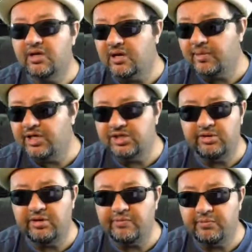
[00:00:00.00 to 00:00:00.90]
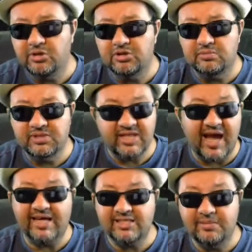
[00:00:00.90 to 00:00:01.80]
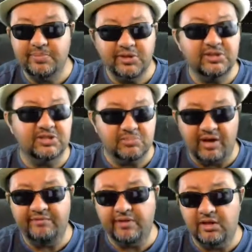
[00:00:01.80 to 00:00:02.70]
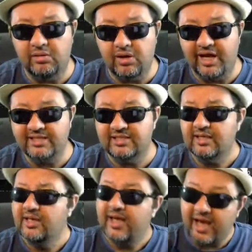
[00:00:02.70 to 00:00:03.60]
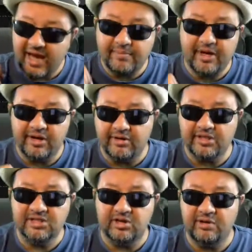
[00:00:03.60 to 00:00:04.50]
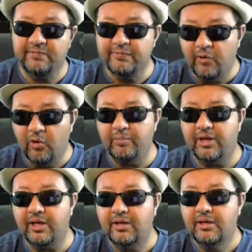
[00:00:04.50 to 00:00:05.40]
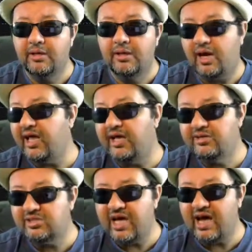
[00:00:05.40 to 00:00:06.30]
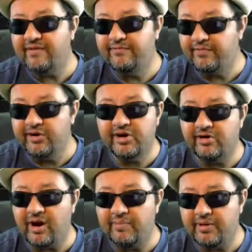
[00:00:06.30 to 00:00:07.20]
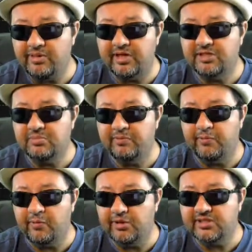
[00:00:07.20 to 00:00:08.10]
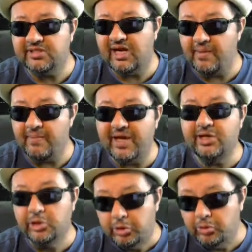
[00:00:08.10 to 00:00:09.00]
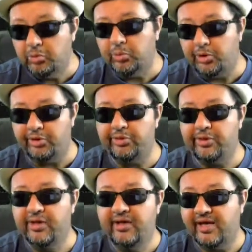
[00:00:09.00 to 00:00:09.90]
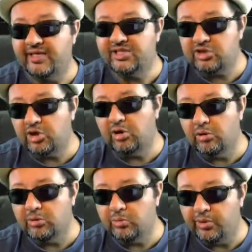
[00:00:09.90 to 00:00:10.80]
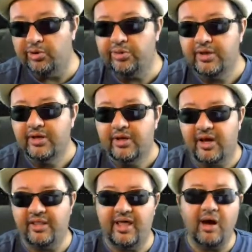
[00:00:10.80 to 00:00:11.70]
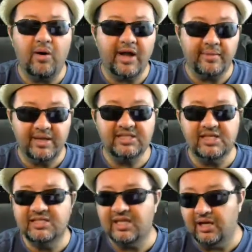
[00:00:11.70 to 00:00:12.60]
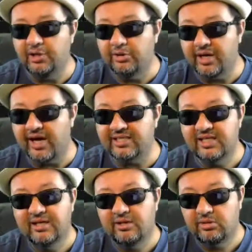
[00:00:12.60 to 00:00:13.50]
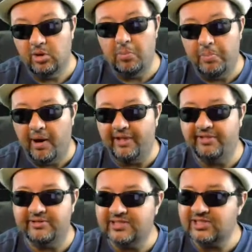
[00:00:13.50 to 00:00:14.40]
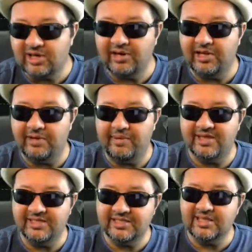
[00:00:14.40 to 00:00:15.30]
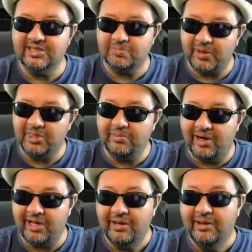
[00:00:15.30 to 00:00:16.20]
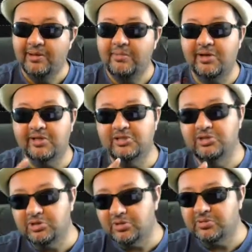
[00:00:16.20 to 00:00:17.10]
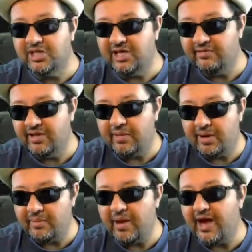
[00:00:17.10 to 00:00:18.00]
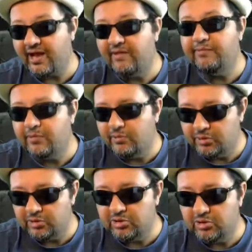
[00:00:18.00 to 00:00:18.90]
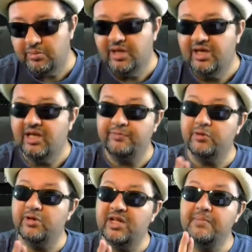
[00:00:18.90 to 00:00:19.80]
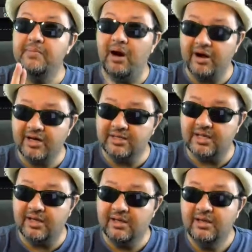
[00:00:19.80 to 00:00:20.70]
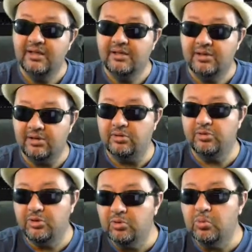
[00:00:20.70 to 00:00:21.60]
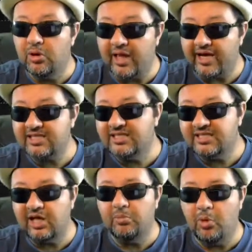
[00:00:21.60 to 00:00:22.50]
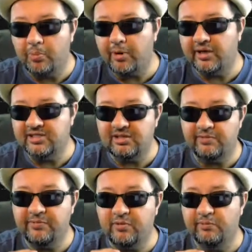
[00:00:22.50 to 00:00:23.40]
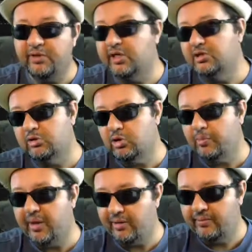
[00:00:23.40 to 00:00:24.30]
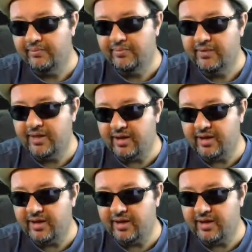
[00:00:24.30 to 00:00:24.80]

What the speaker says: the income I generate from YouTube has actually purchased my video lights and my green screen for me. I used to have very crappy things before this that I made do with and struggled with. And now I can basically tell you guys, don't bother struggling, man. Just go spend the money, because YouTube is going to give you that money back if you're on YouTube. And if you're in any marketing, you know, you will actually sell more products. Your videos look better.